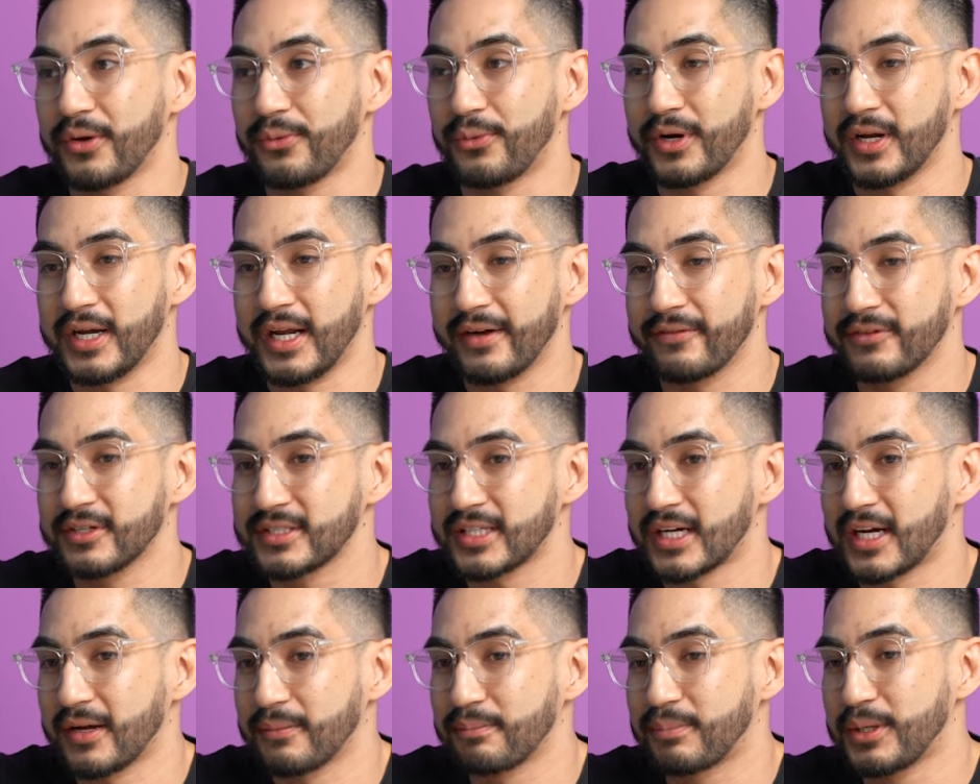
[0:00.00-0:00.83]
when every
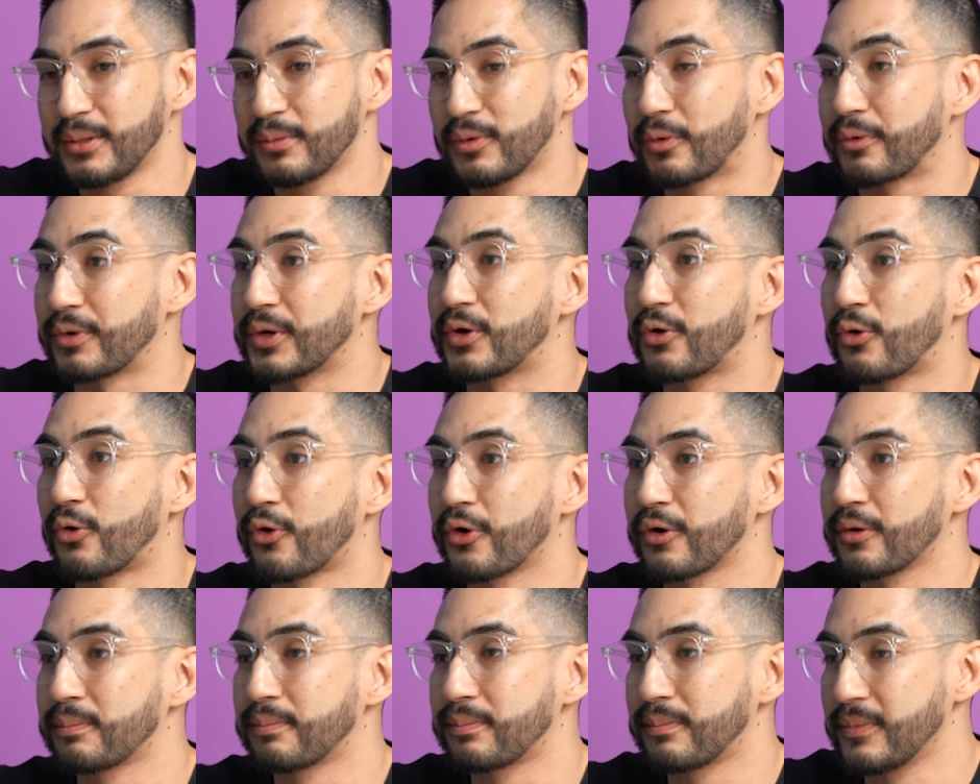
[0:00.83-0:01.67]
time people
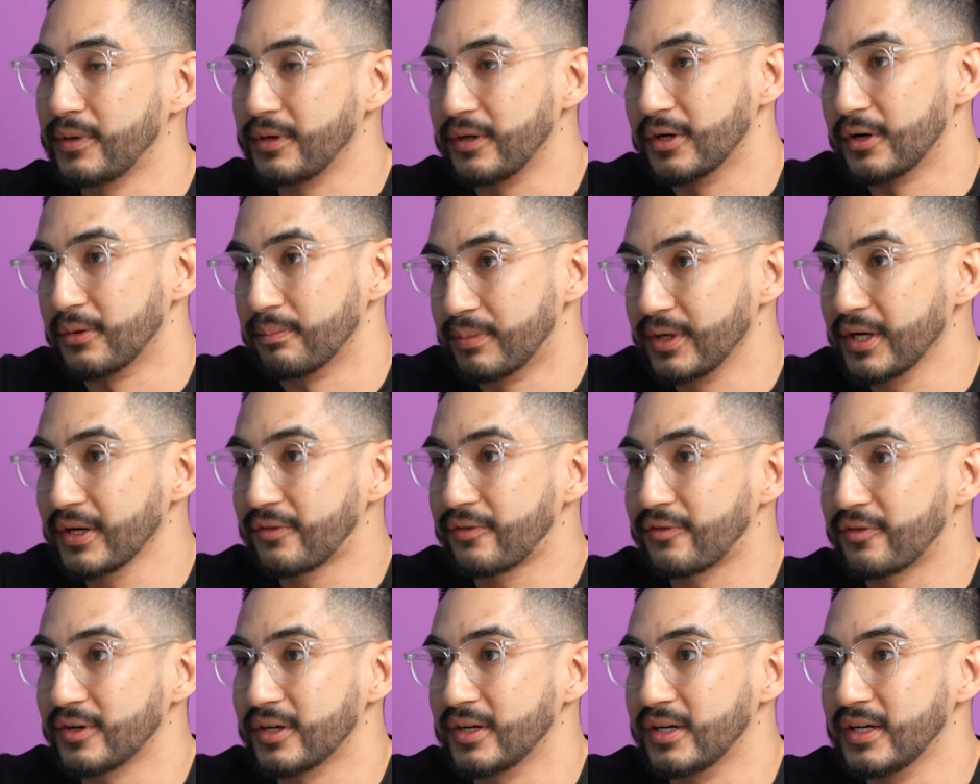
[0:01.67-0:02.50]
record, you know,
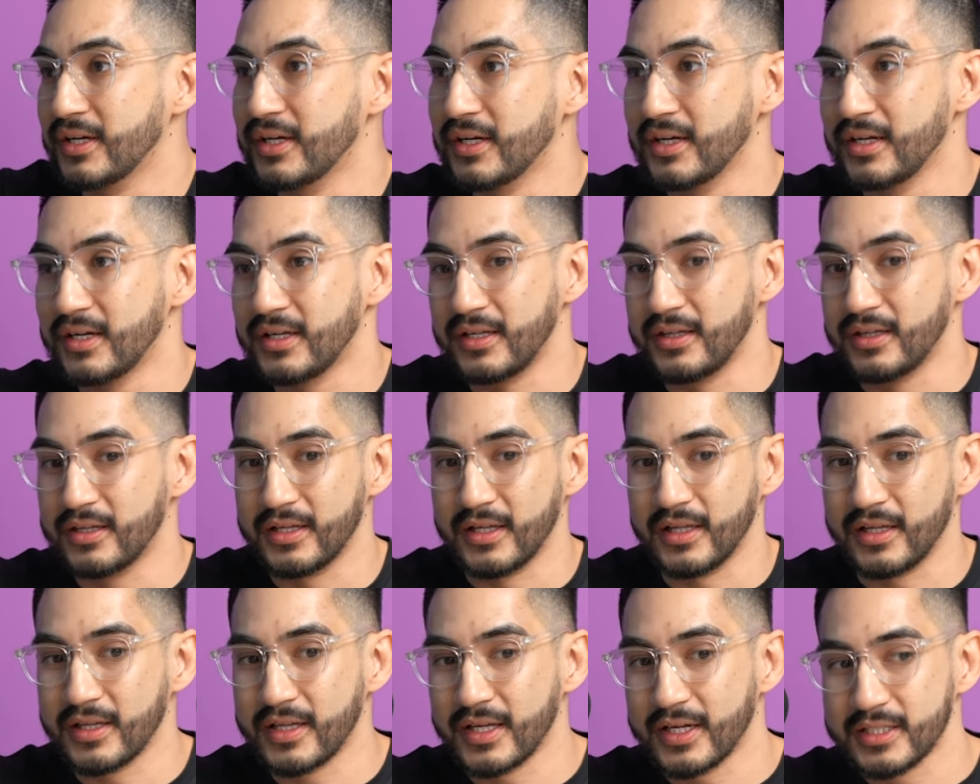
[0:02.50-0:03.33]
Bigfoot,
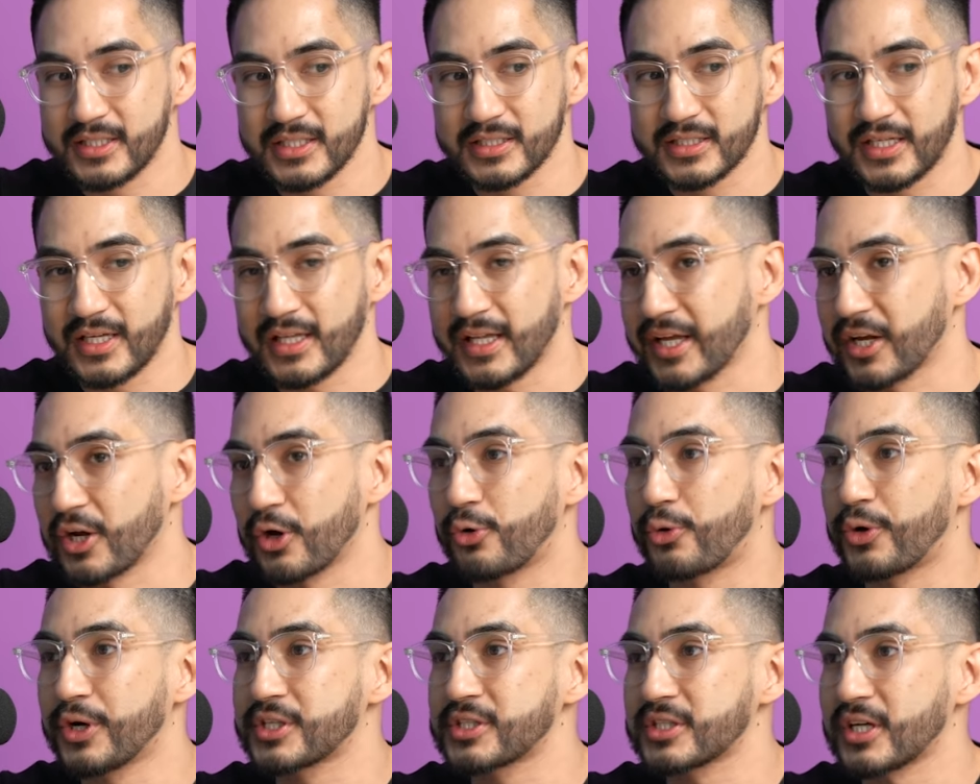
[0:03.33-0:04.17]
They, they just get like a
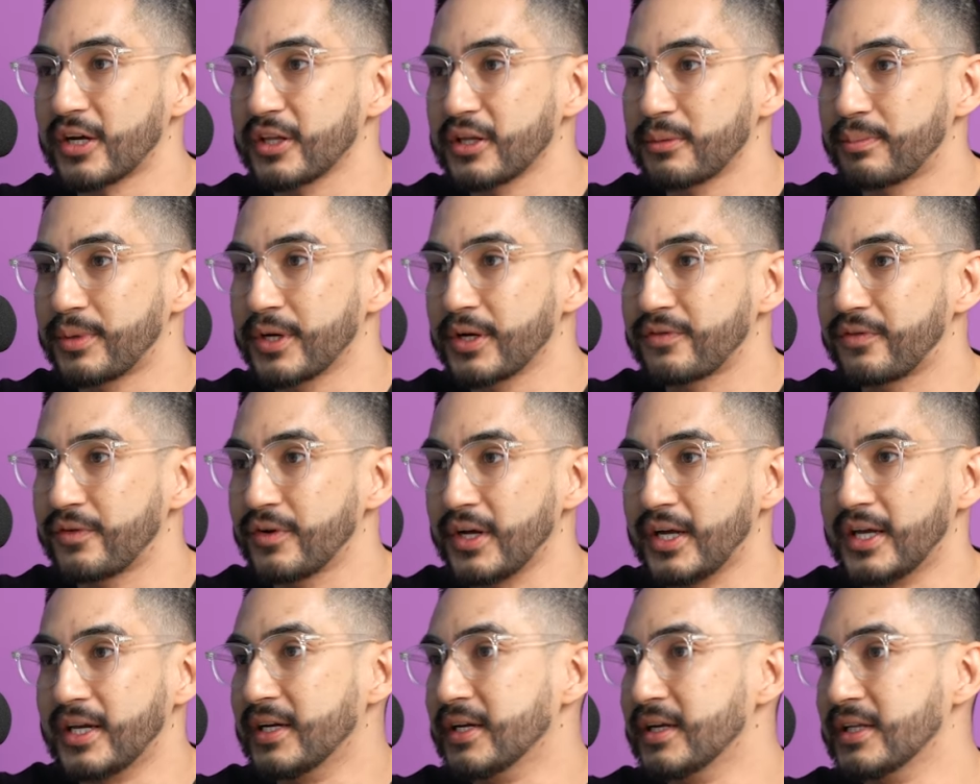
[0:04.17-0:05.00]
quick shot to
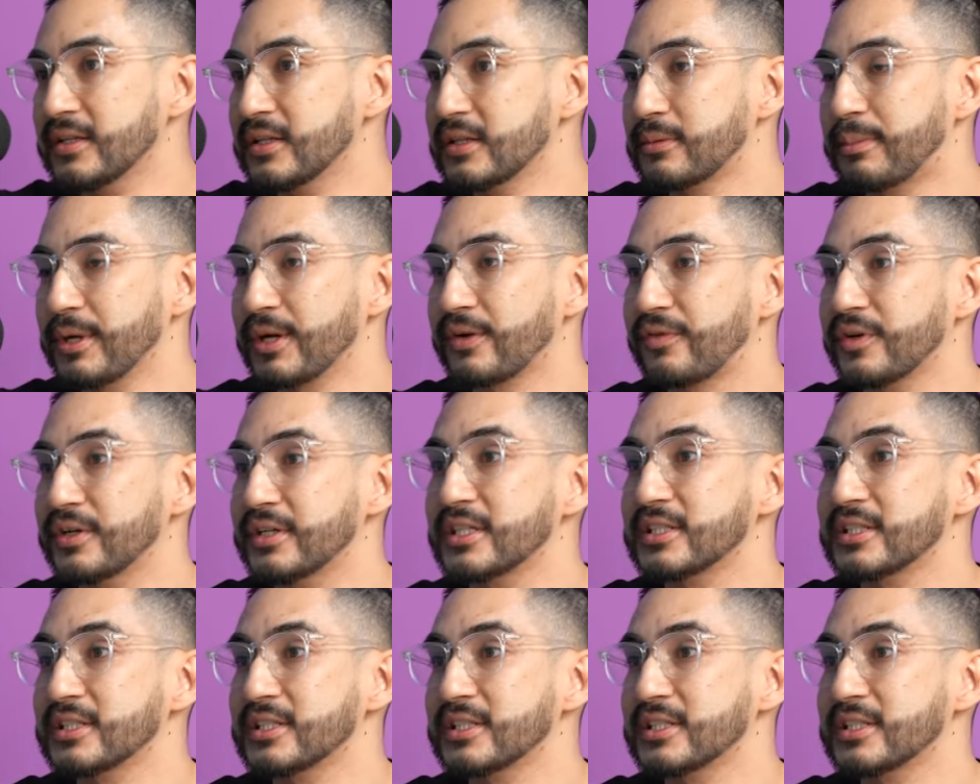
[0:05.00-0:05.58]
Bigfoot and it, Bigfoot